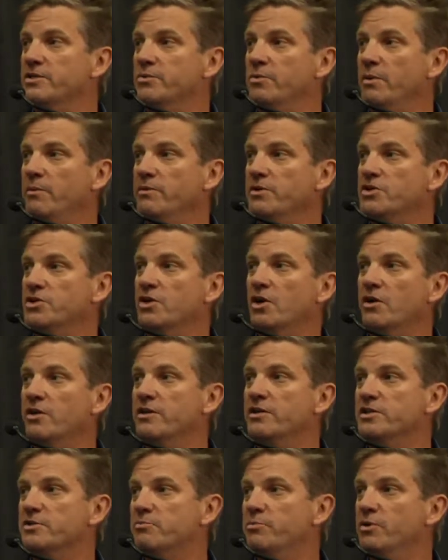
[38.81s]
when we started
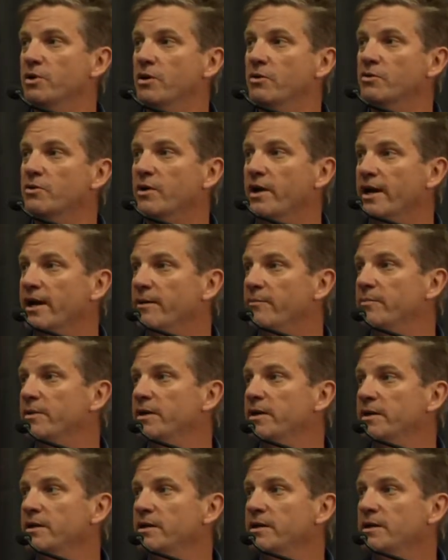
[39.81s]
this program
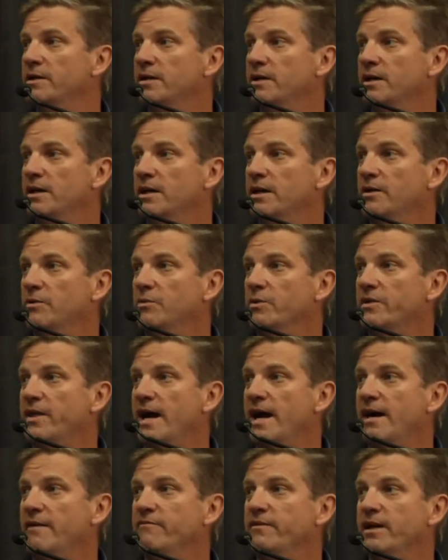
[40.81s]
with
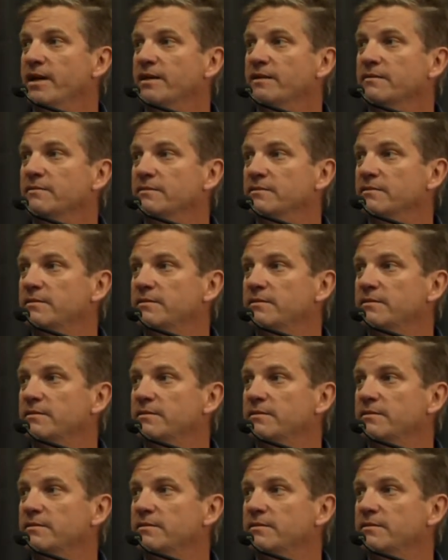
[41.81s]
Avnet,